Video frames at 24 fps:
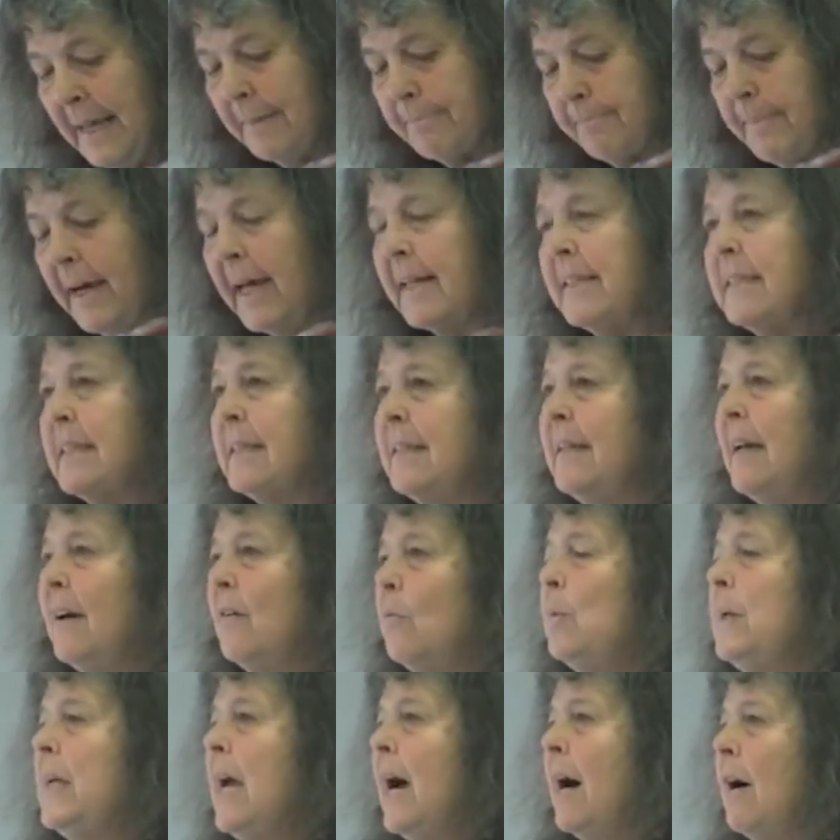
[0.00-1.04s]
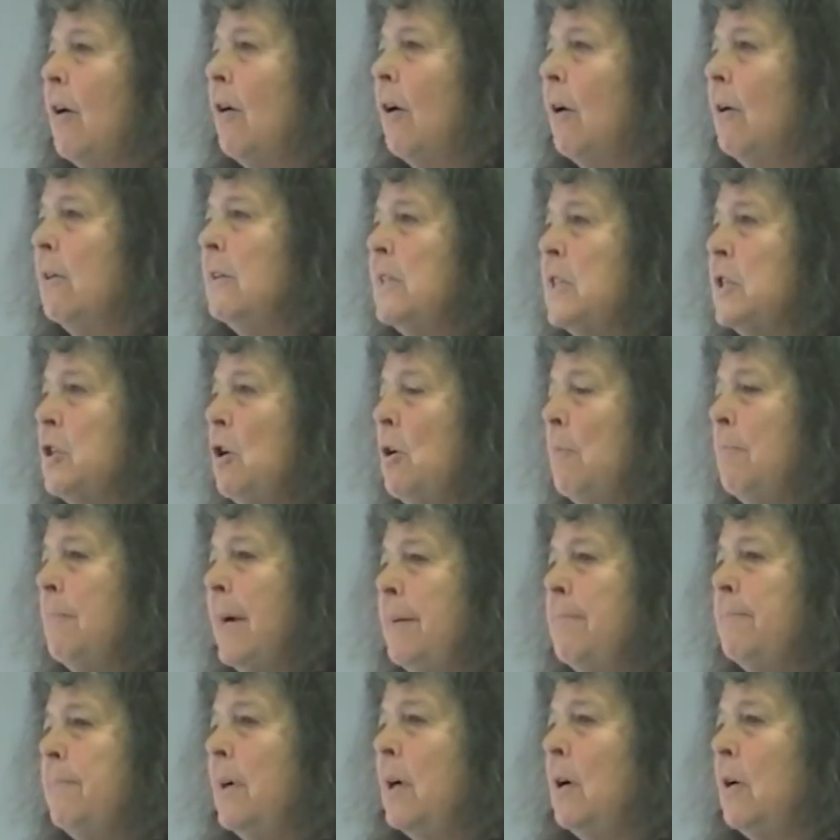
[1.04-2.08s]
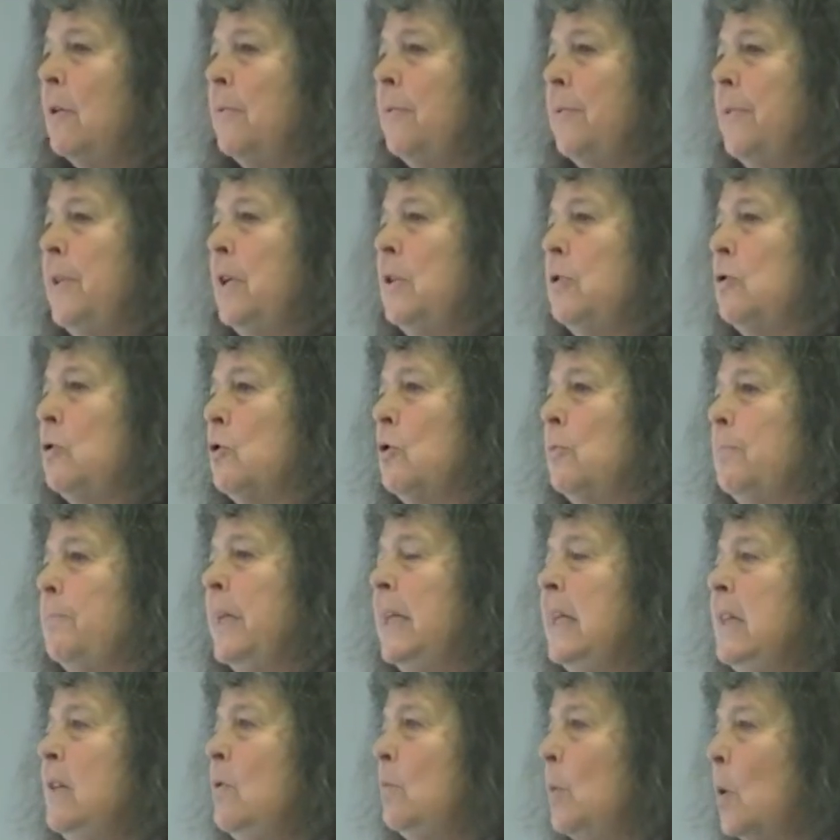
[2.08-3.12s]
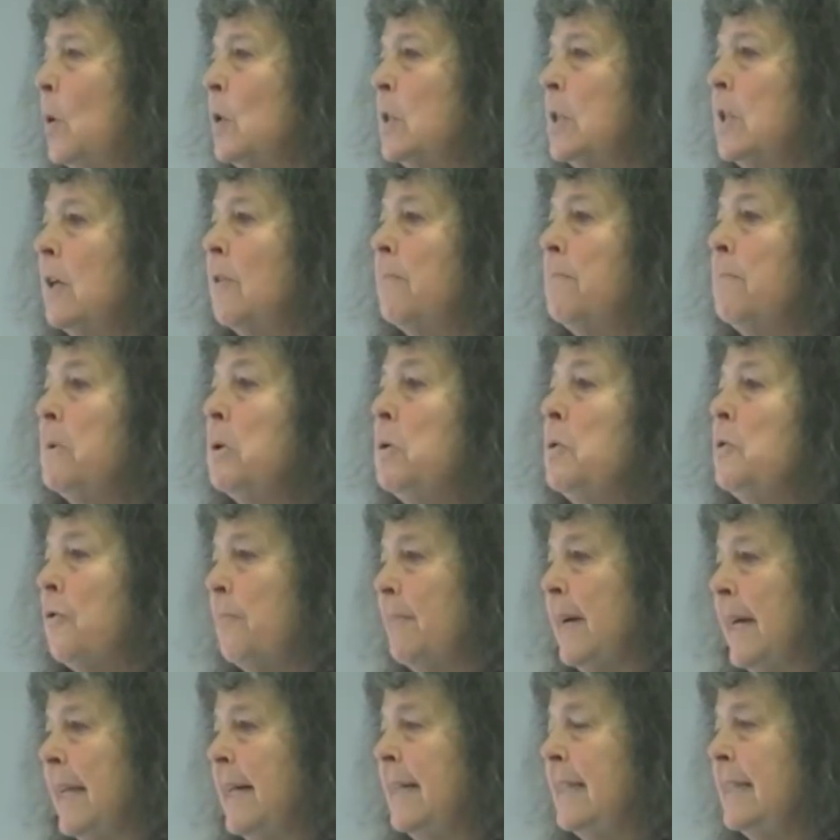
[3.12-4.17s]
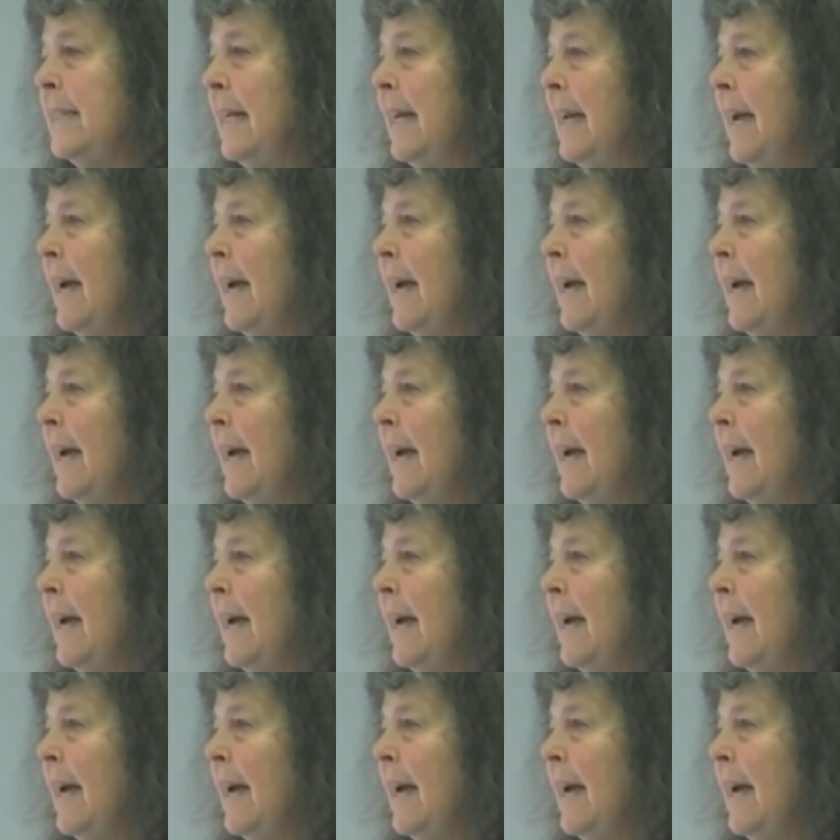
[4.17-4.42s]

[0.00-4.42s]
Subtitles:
but we are also a member of the European Water Movement,